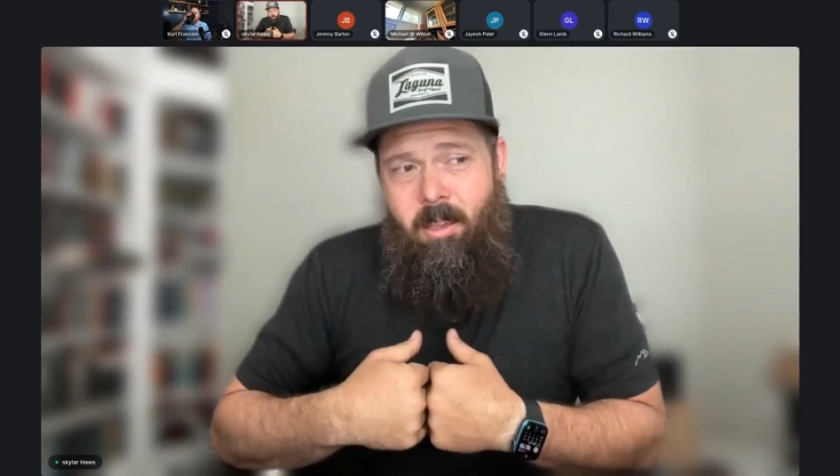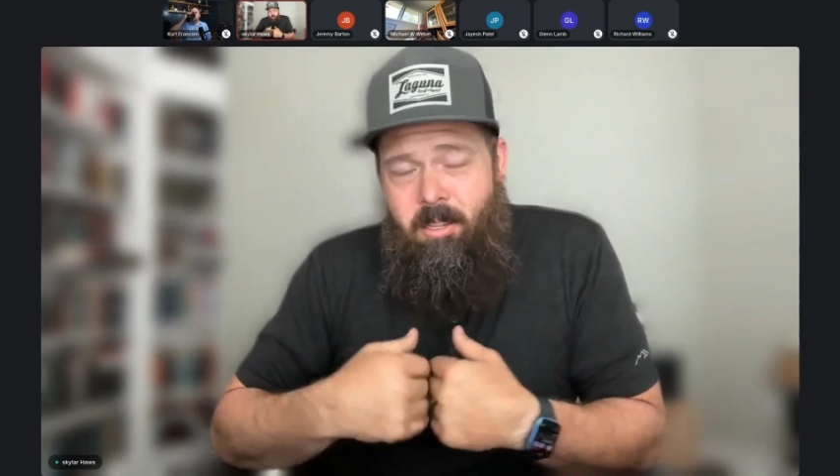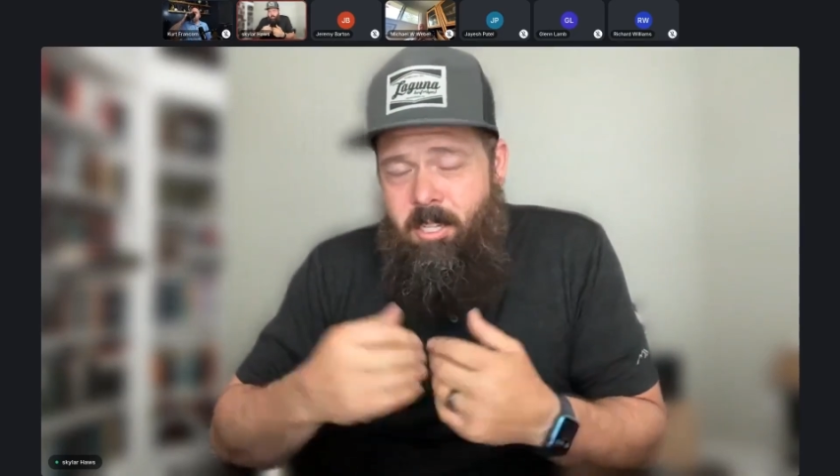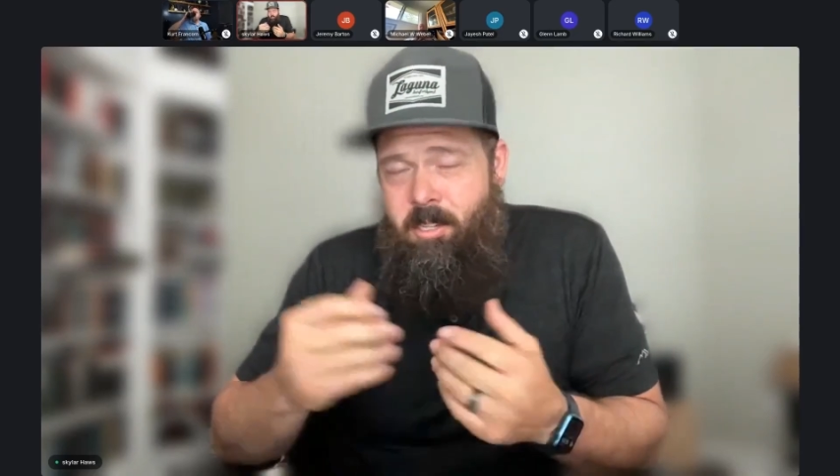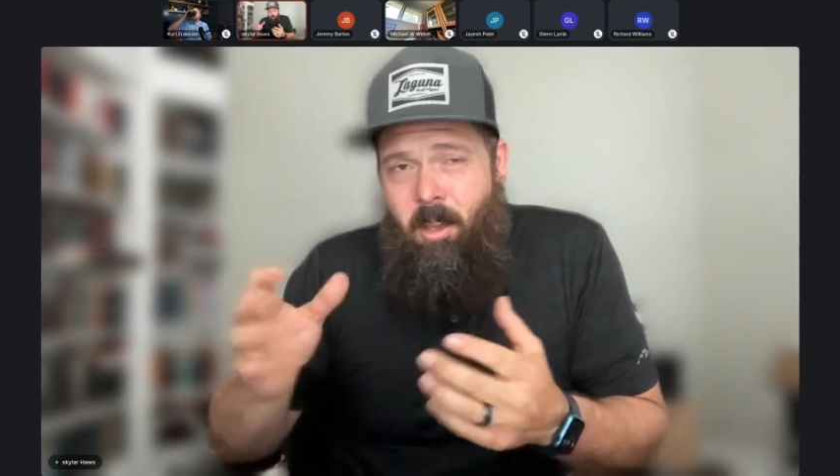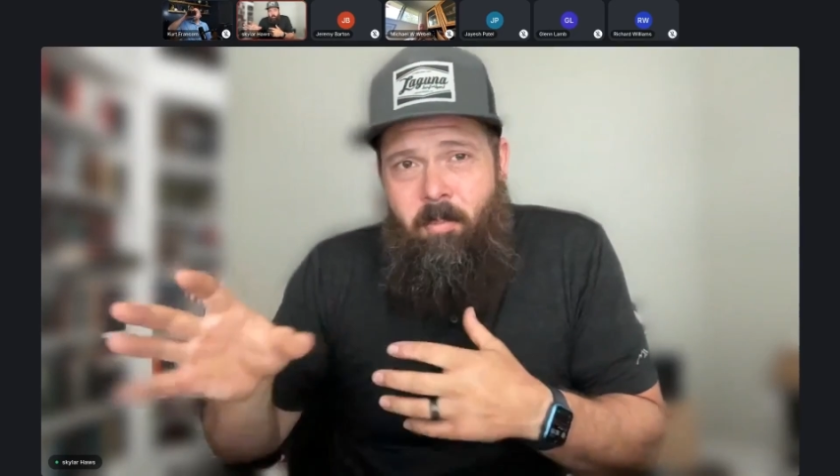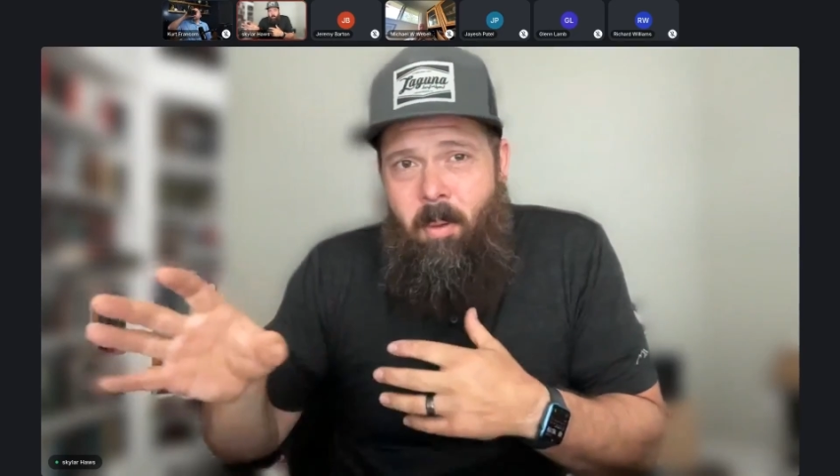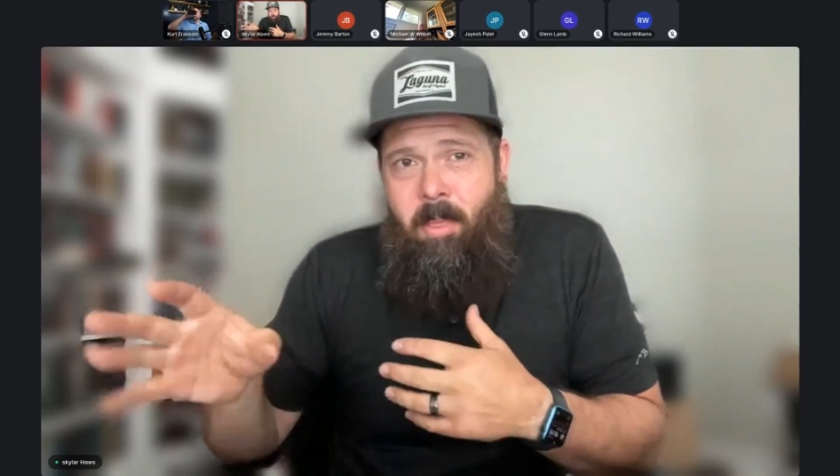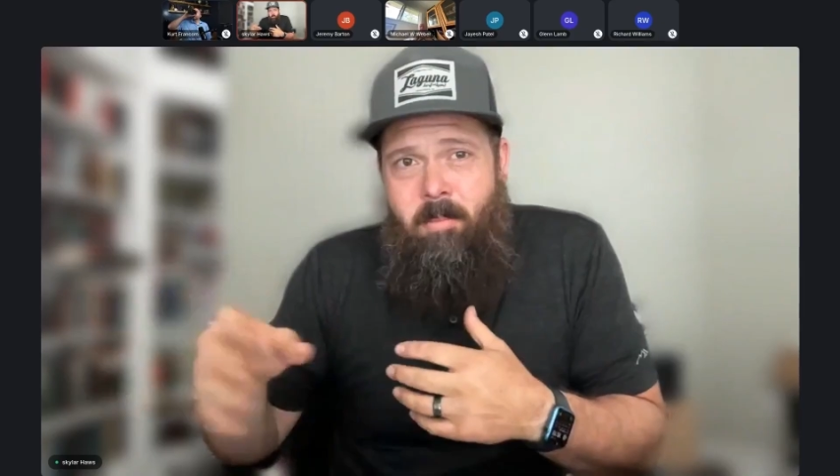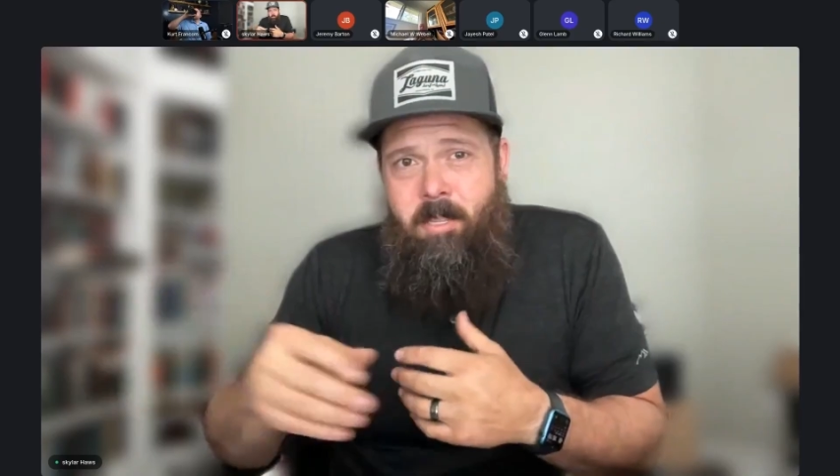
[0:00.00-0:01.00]
just off
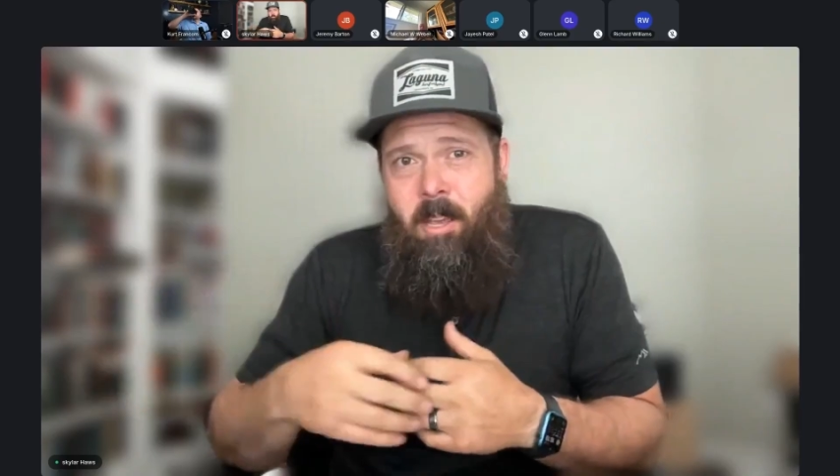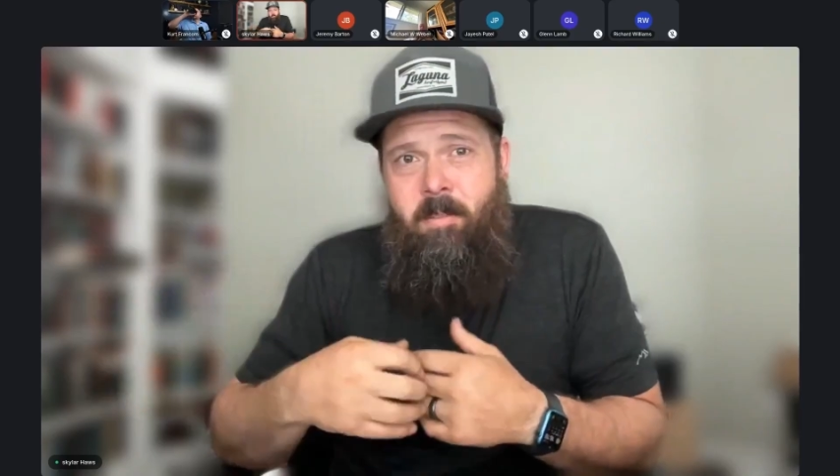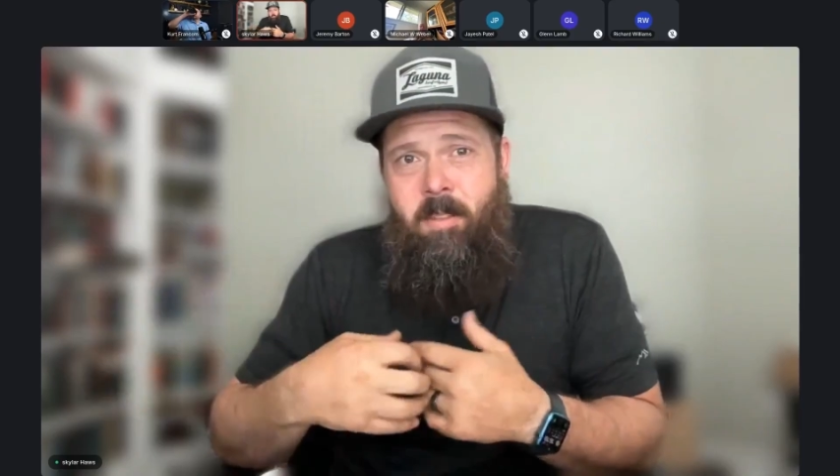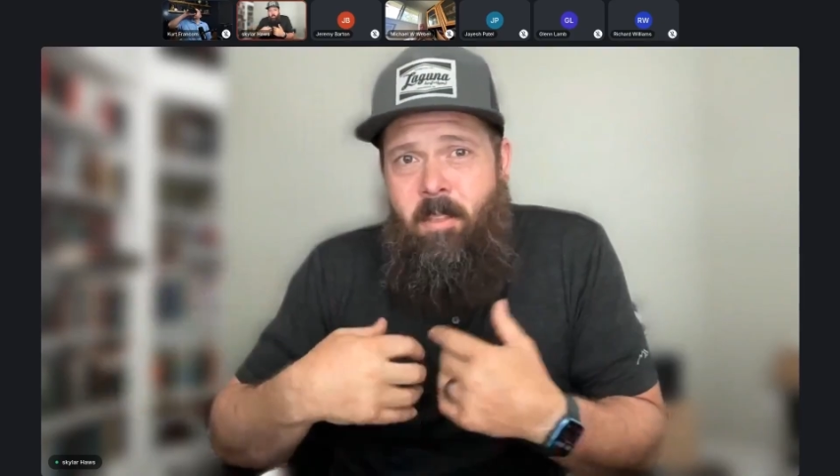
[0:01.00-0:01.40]
by themselves.